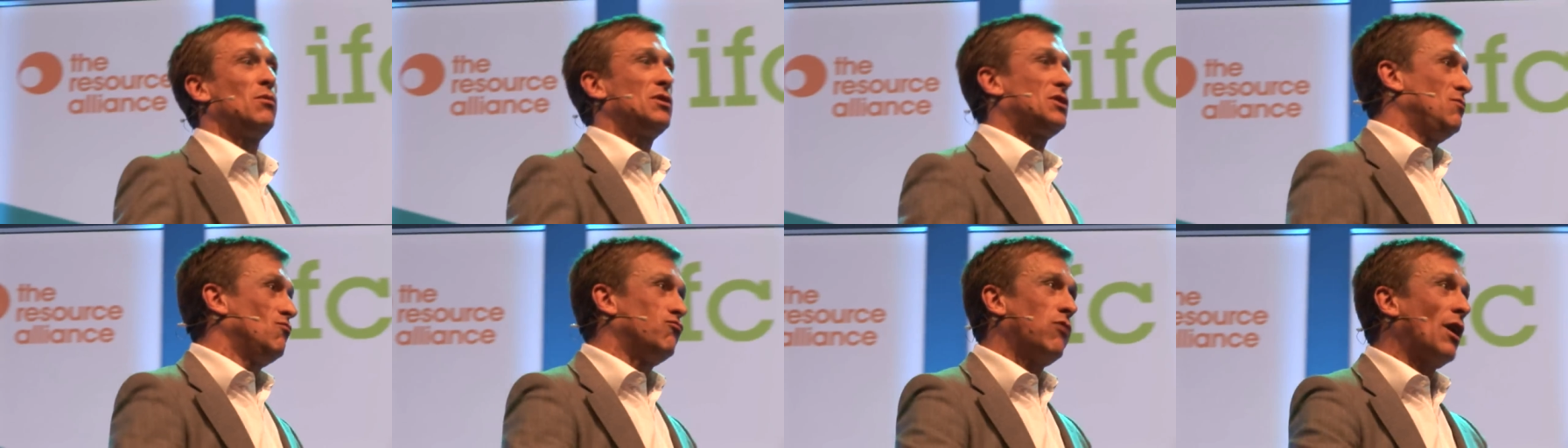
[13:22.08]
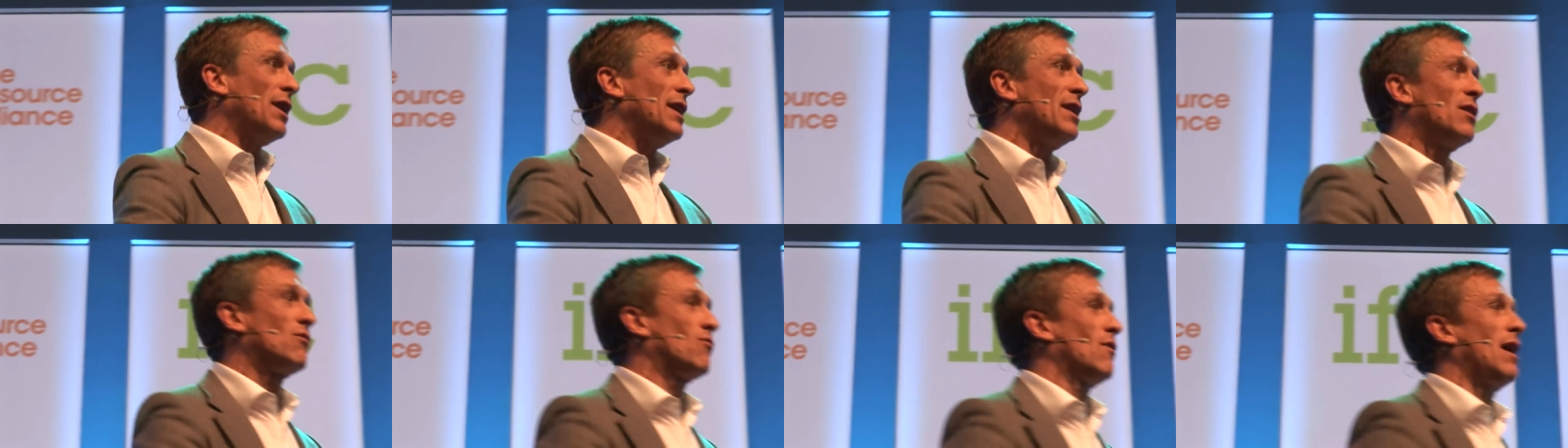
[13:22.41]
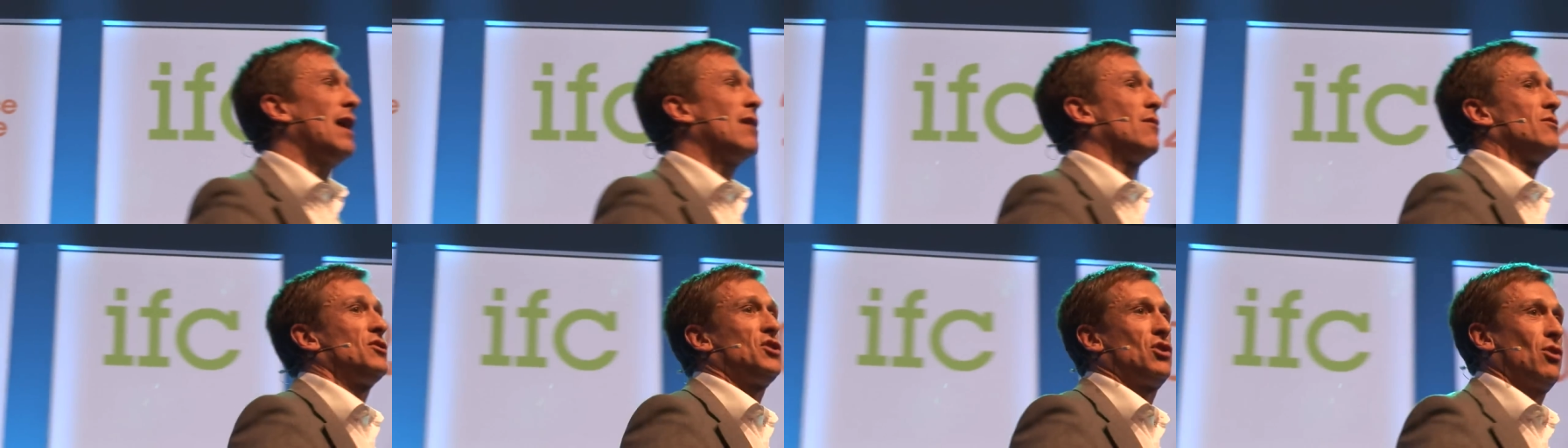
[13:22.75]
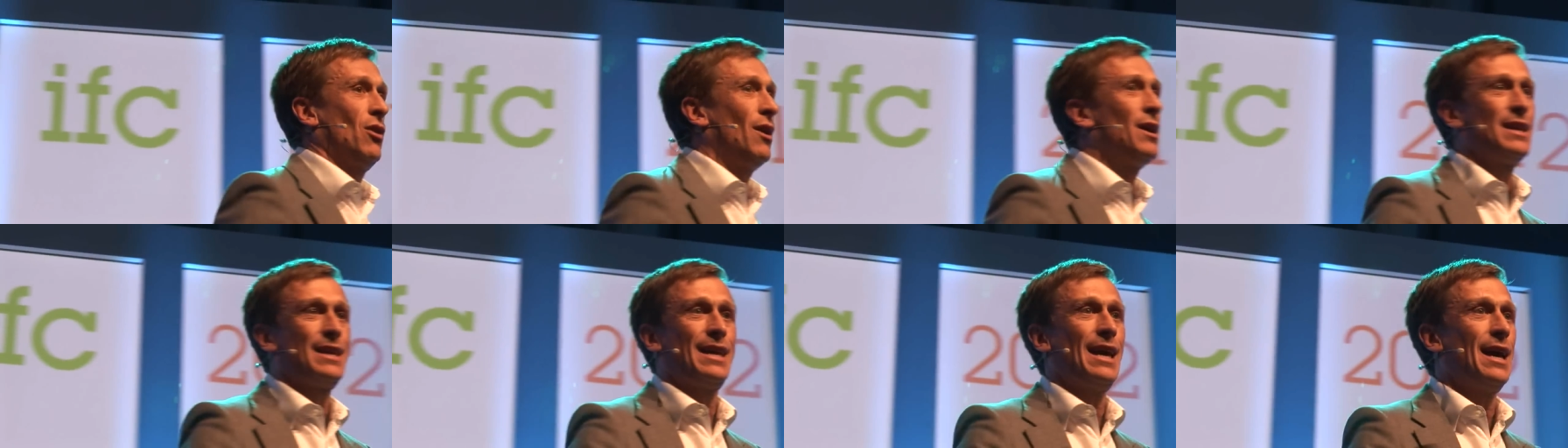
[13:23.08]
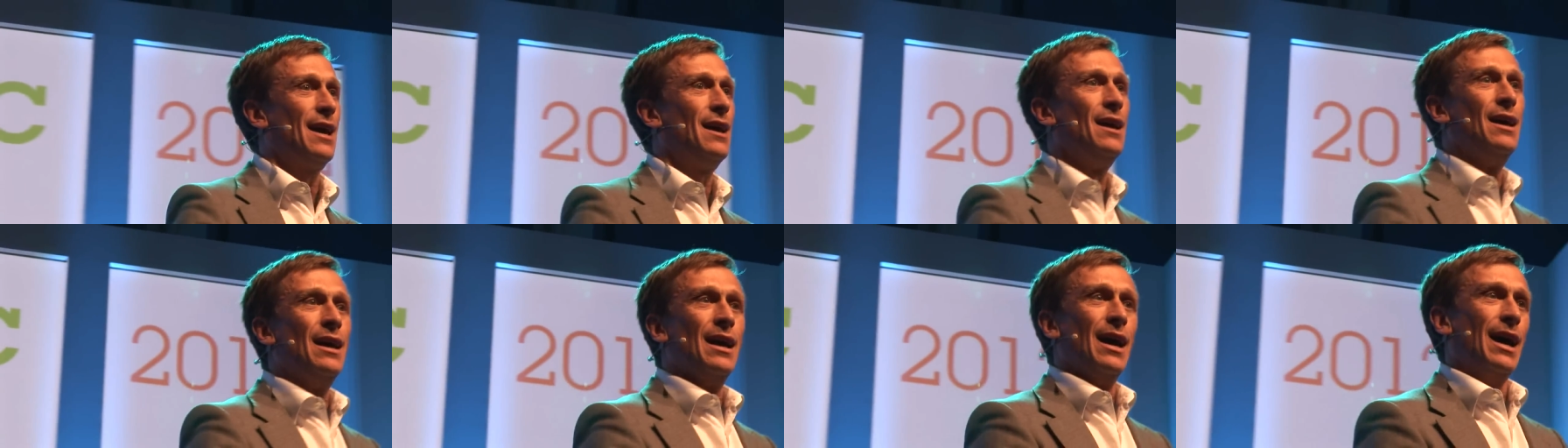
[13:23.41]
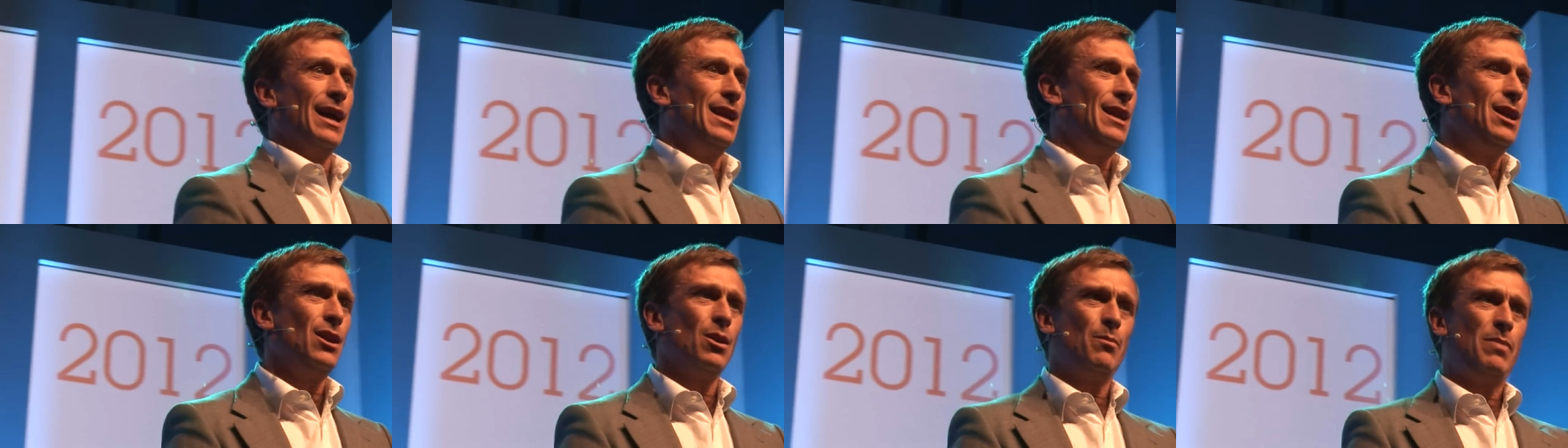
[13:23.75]
was running around trying to get
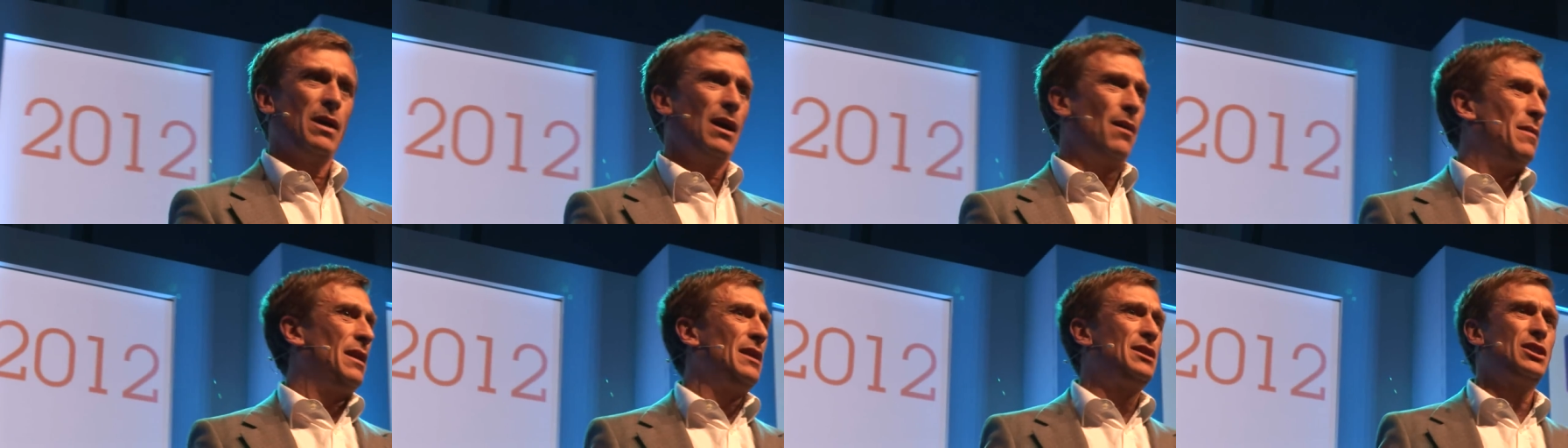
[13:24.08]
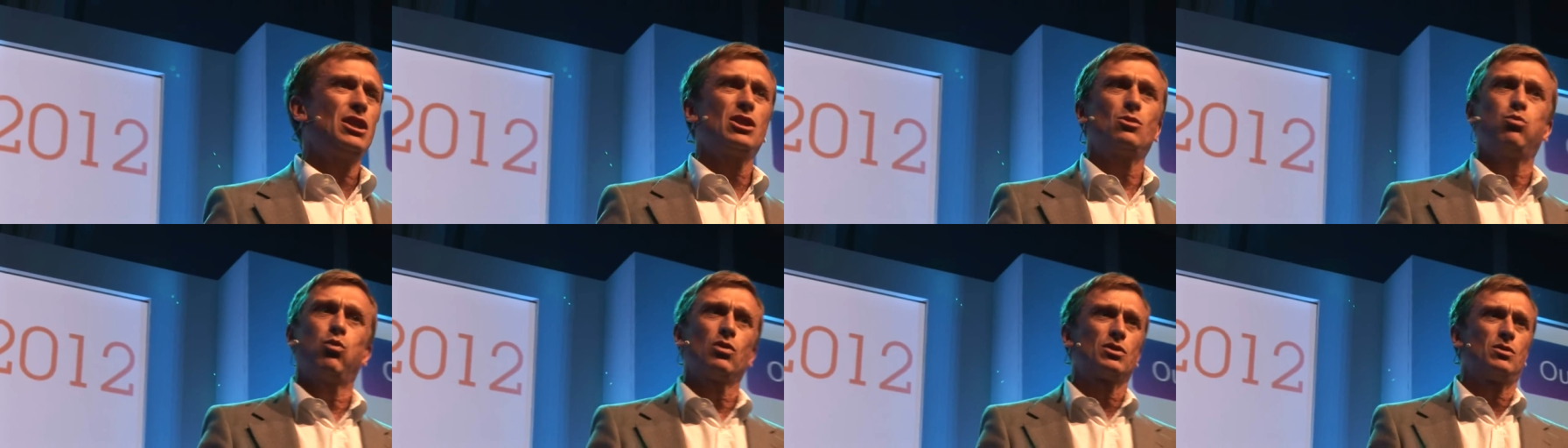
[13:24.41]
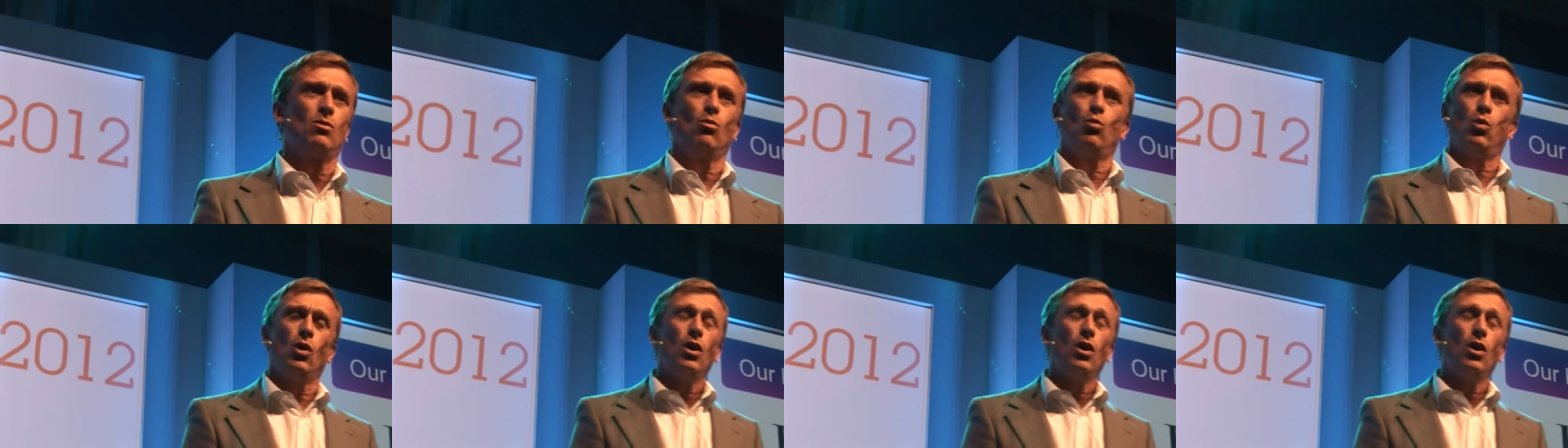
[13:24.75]
a little bit, I mean, it just wasn't